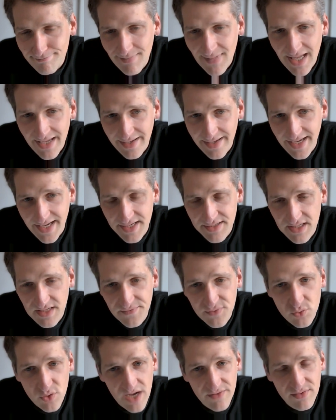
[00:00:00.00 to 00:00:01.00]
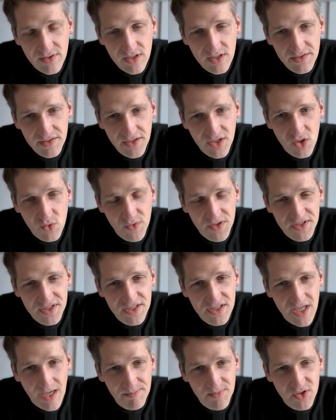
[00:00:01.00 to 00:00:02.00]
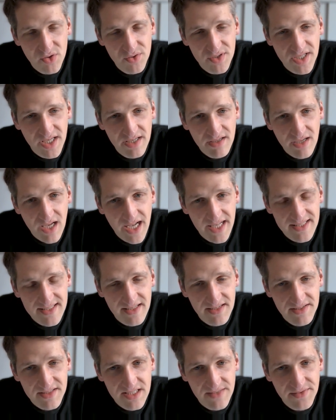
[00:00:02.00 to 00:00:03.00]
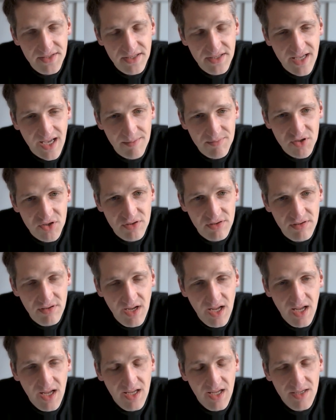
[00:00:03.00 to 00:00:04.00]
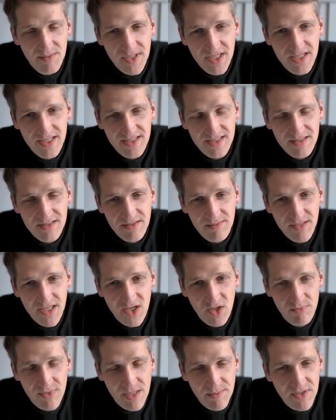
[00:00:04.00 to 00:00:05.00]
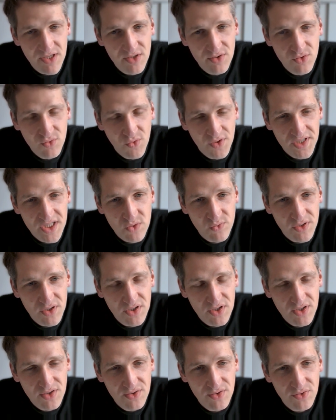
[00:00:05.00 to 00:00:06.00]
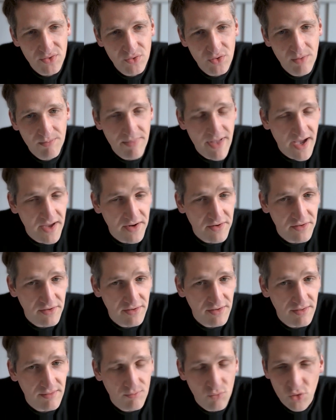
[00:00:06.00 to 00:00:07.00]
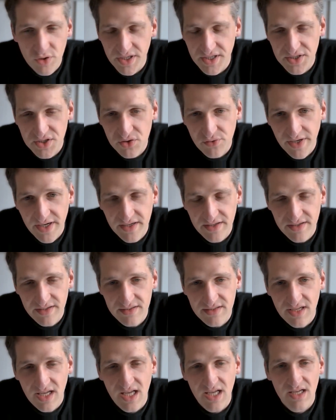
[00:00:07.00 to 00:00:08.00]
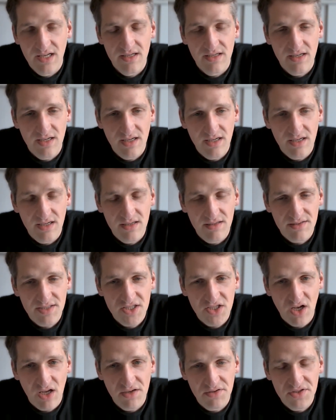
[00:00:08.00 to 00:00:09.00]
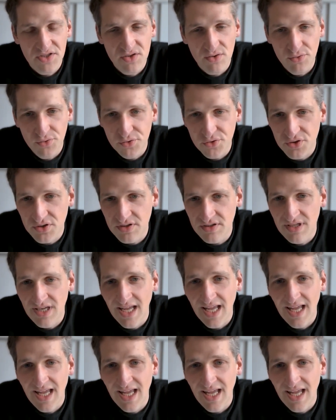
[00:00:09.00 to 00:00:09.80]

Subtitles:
And if you ever, want to stop using Einstein Activity Capture because, maybe you want to switch to a better, more integrated, solid solution,